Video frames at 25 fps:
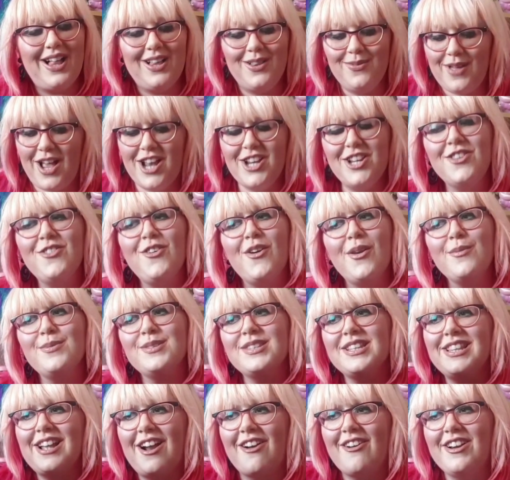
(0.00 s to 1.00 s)
well. I just thought
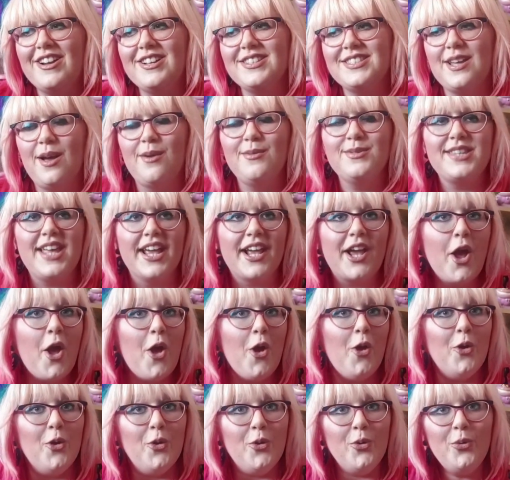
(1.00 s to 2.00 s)
it was hilarious. I was like,
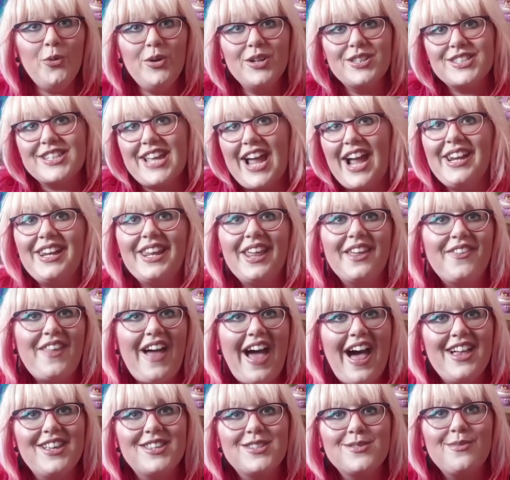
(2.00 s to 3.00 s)
ooh, it's kind of
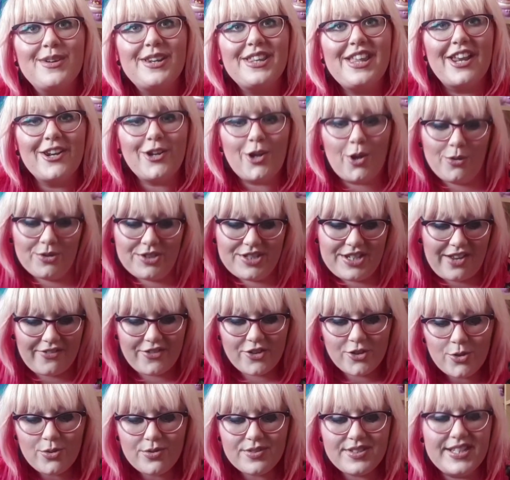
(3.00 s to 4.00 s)
like the Alice in Wonderland Golden
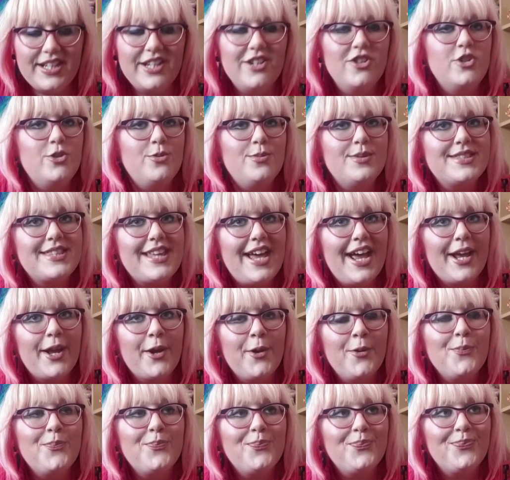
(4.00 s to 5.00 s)
Afternoon scene. She was
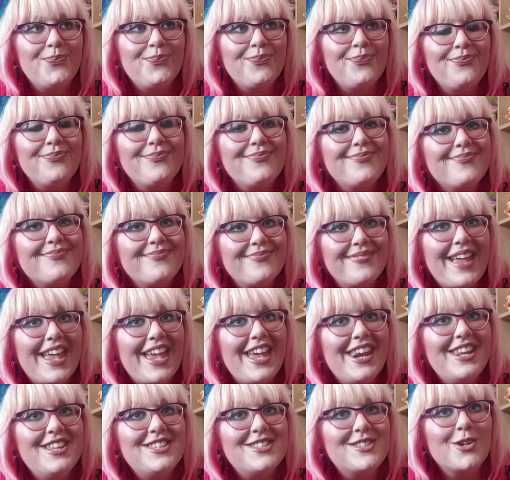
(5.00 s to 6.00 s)
like,
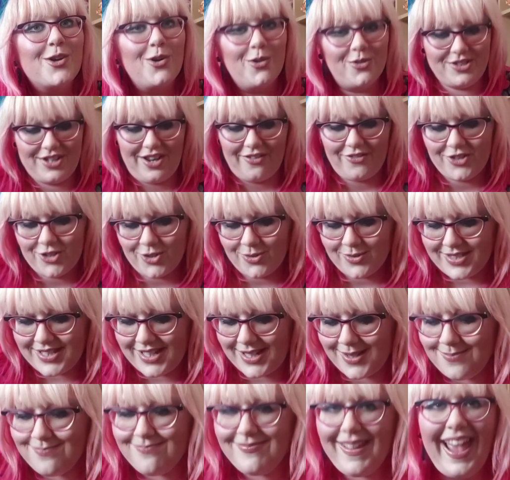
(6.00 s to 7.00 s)
it is the Golden Afternoon
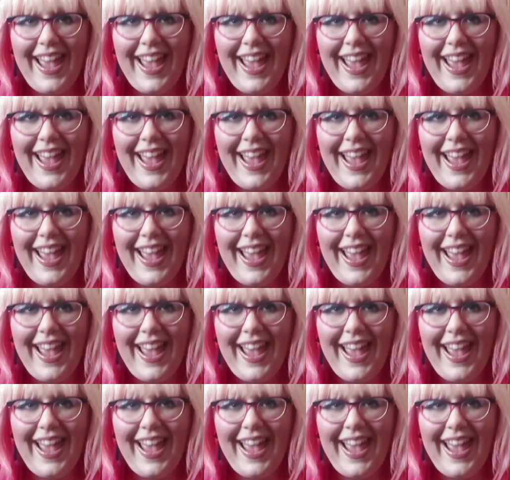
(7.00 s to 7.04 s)
scene.